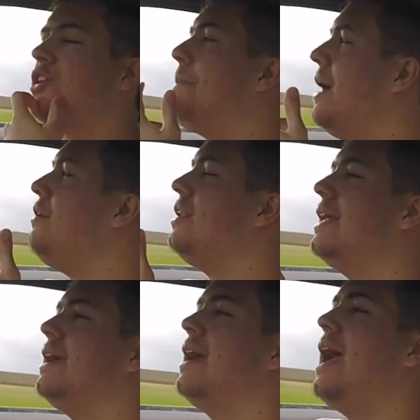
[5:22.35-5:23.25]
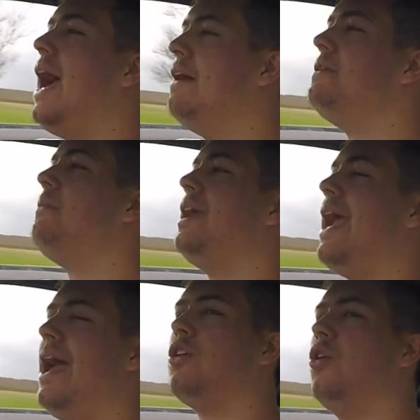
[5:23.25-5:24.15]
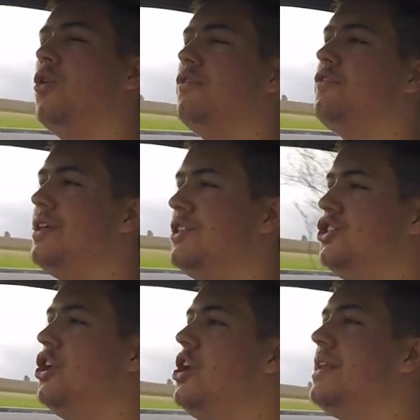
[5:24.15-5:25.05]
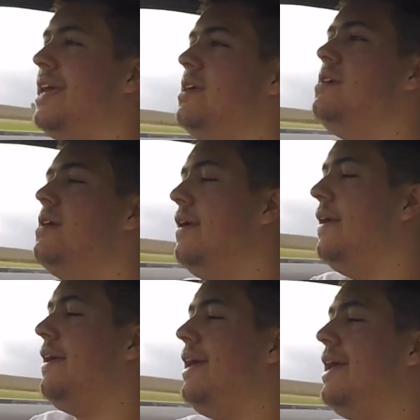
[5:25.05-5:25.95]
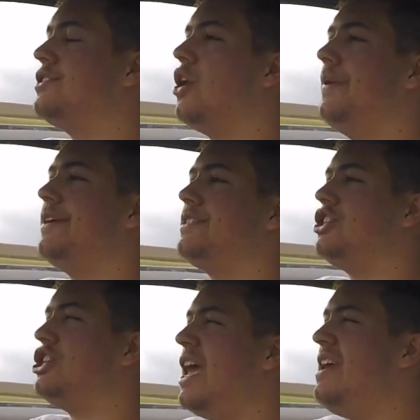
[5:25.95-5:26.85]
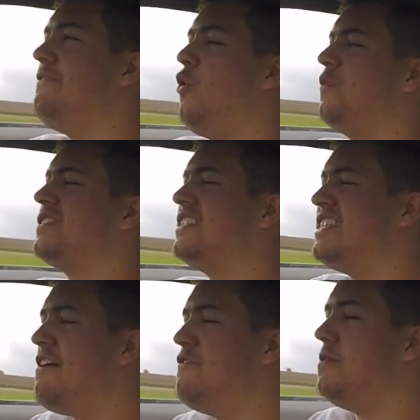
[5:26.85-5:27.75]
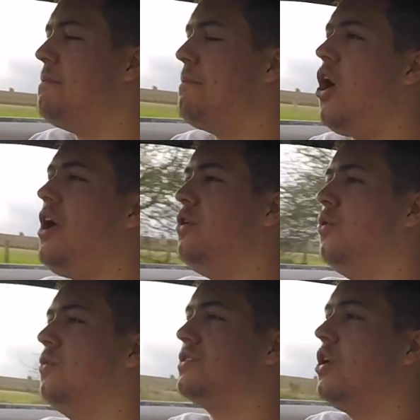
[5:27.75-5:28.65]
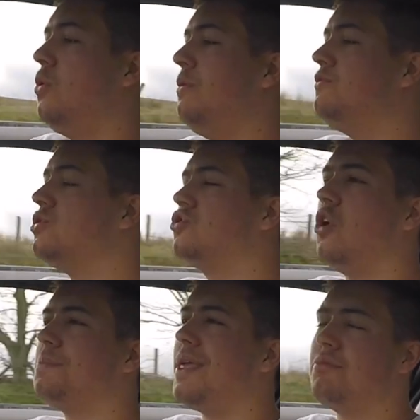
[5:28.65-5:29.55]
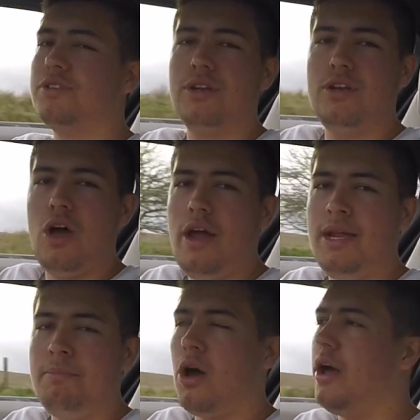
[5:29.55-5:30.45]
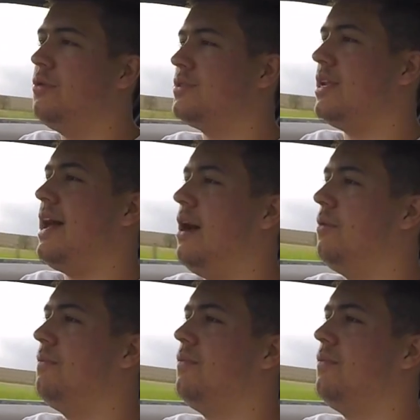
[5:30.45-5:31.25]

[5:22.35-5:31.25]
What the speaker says: Apparently, having my aircon on for this journey is going to shave off 7 miles. We've just dropped down to 9 miles now.